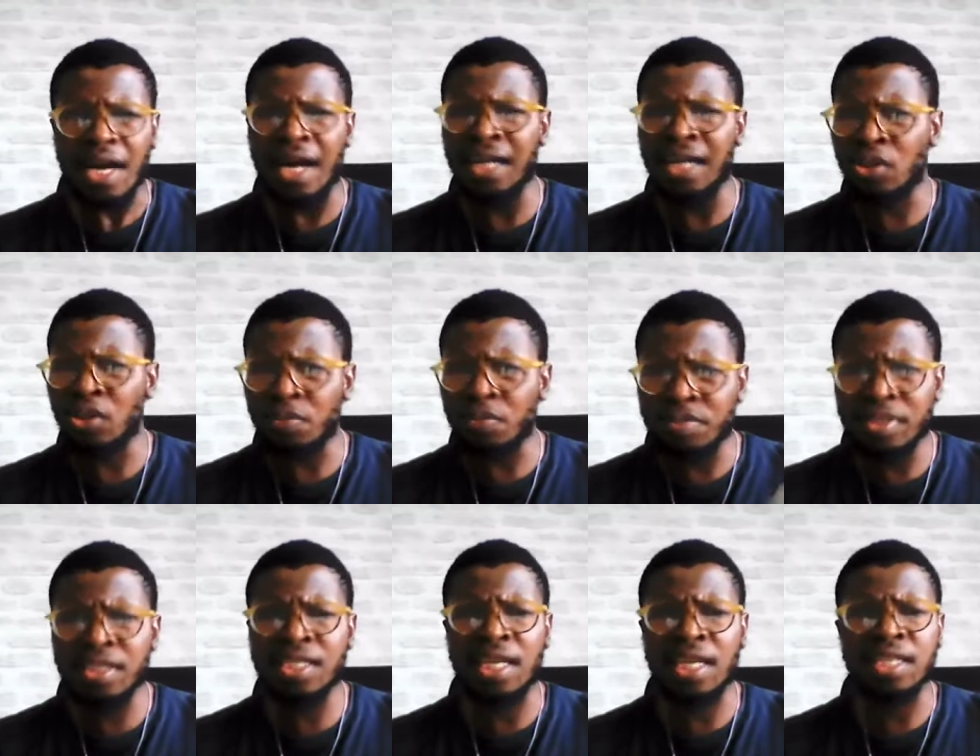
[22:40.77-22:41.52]
adopt
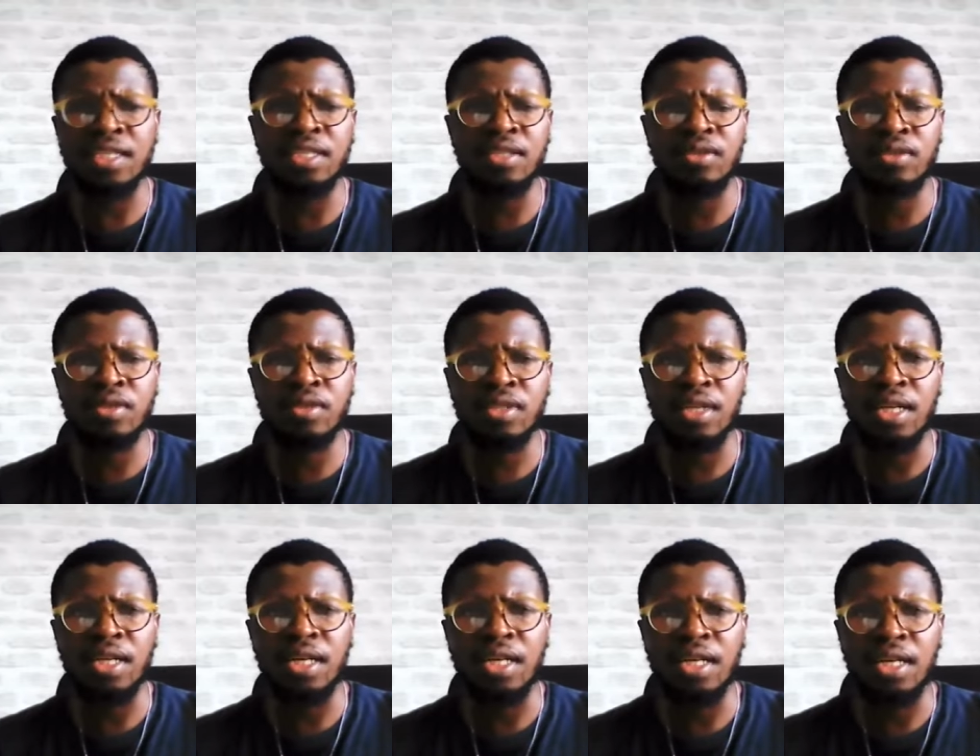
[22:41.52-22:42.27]
sanctions
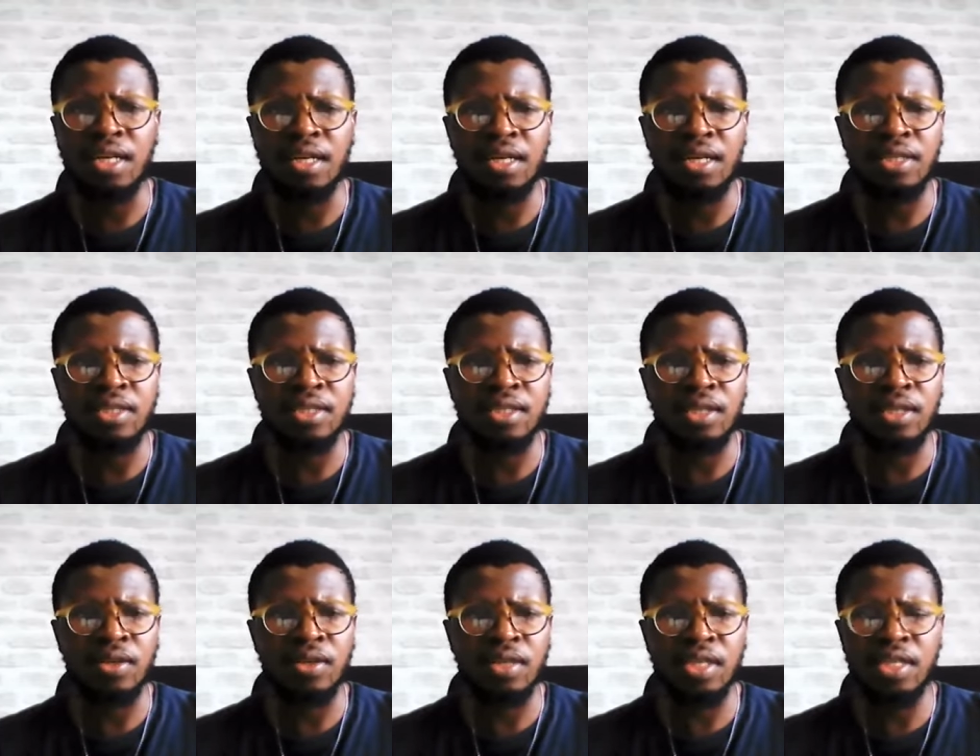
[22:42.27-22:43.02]
uh, on,
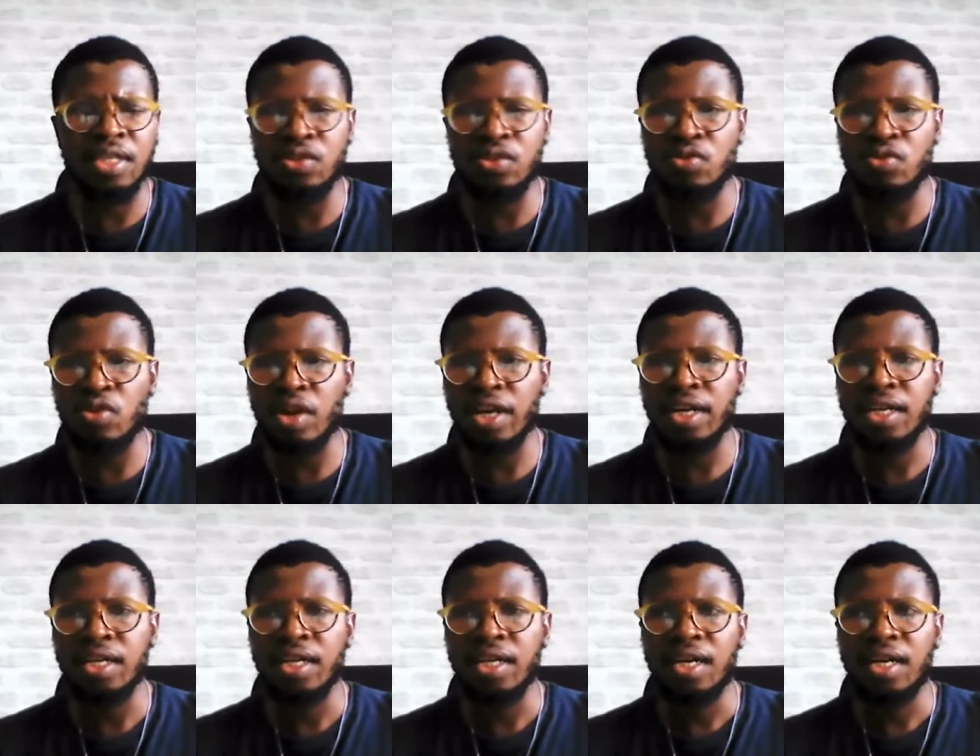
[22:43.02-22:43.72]
on Israel.